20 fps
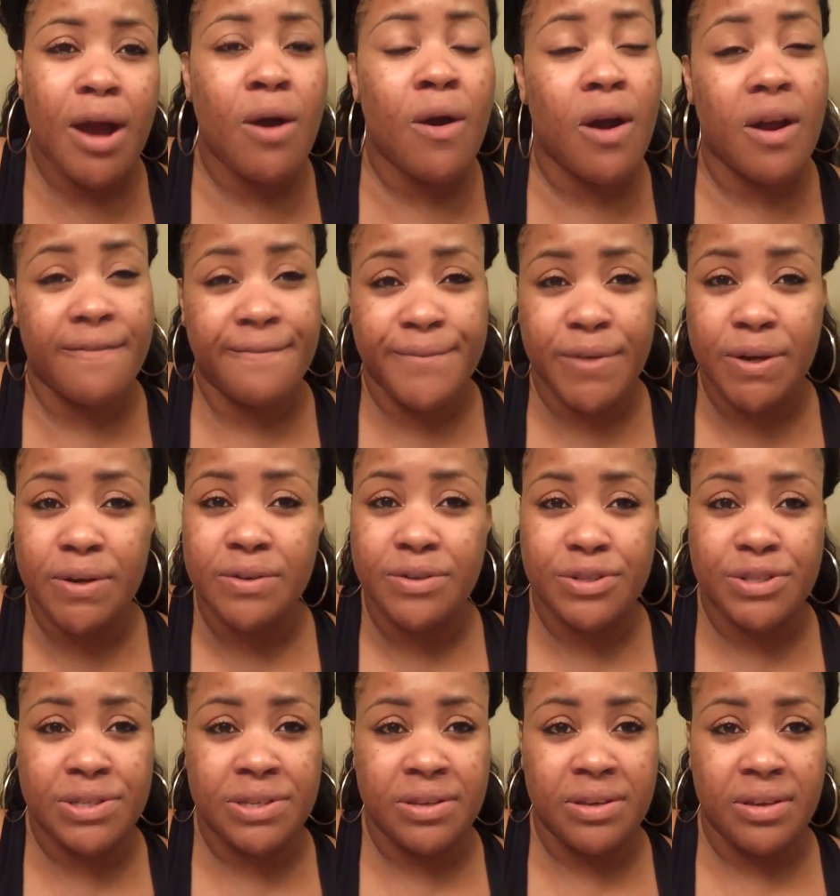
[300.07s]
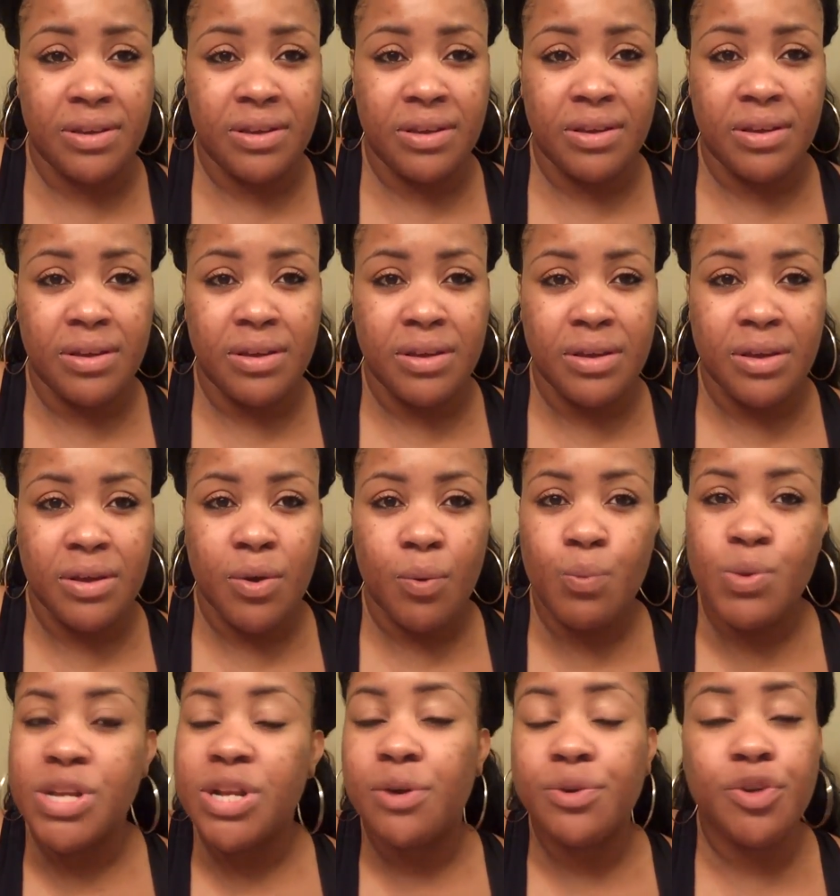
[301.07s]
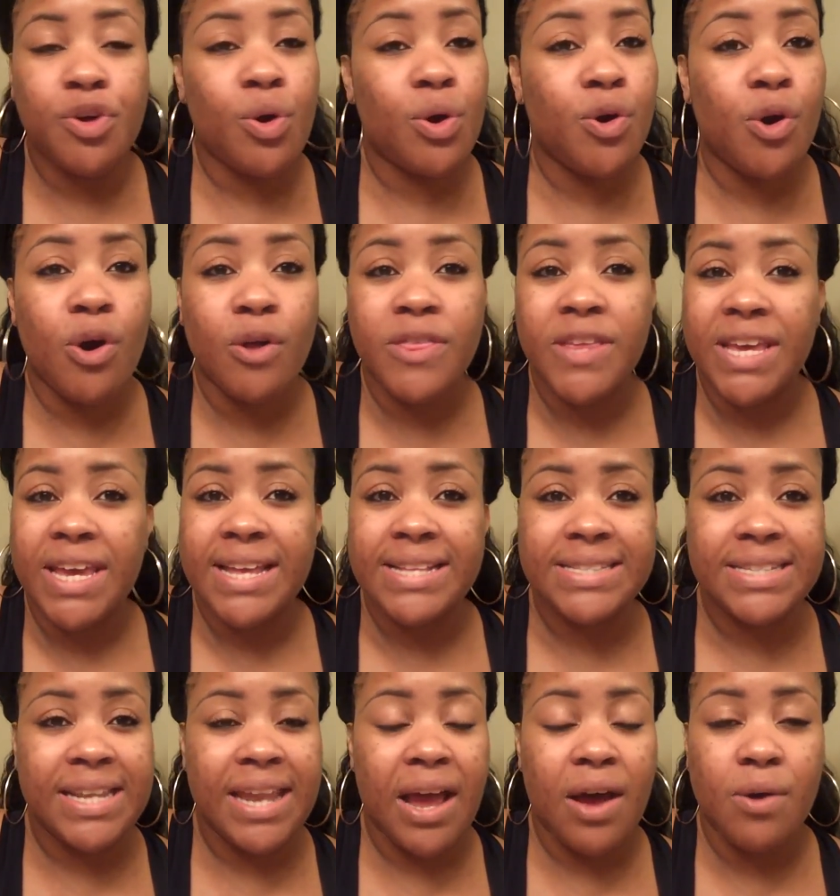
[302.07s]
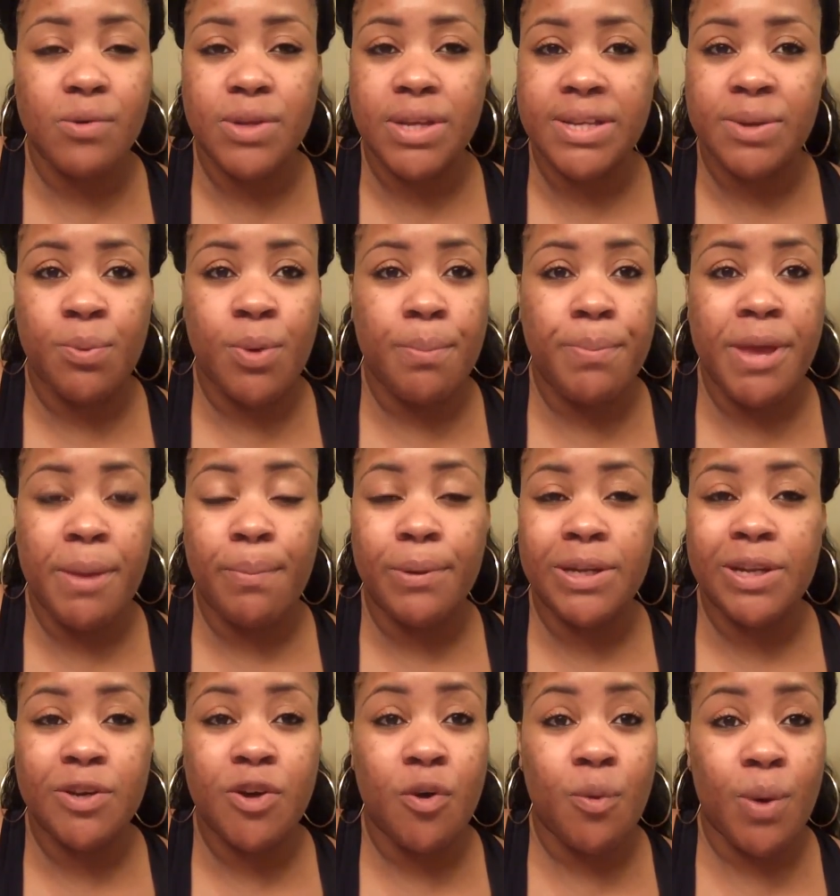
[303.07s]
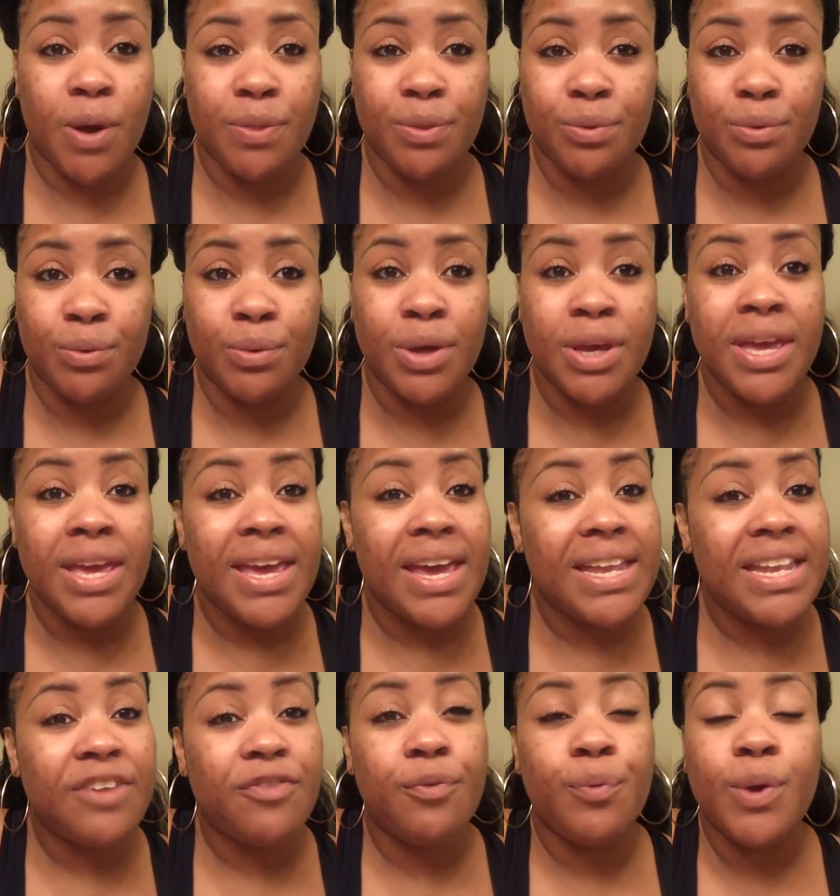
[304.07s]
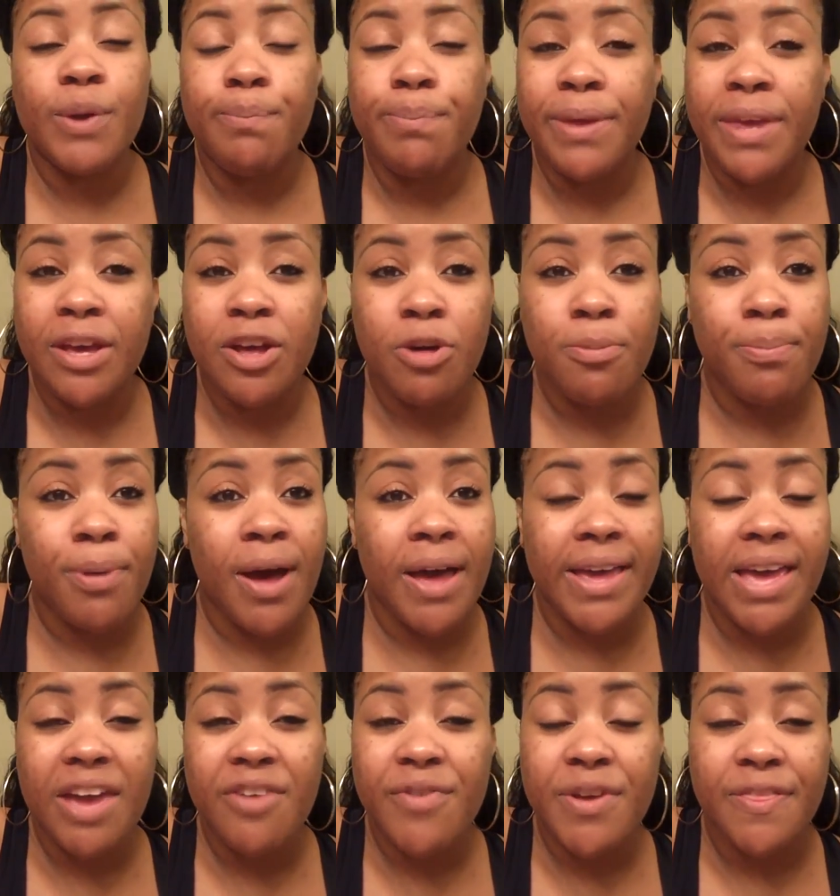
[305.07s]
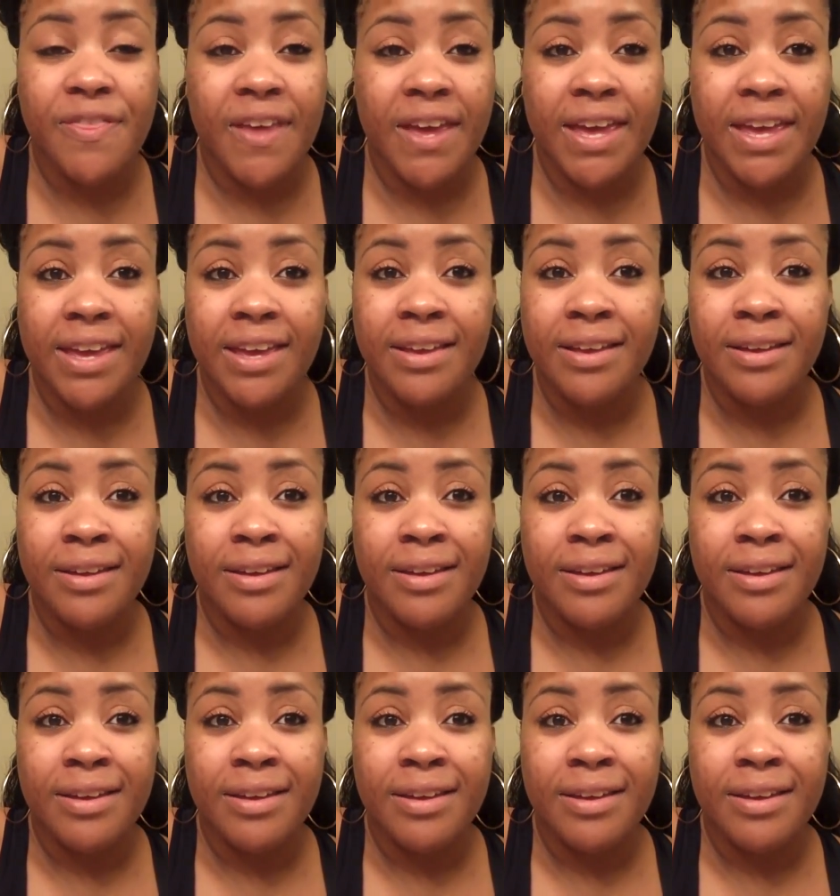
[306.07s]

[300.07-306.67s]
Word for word: heart first. We don't know all the ins and outs and what people are going through. And if we peel back everything,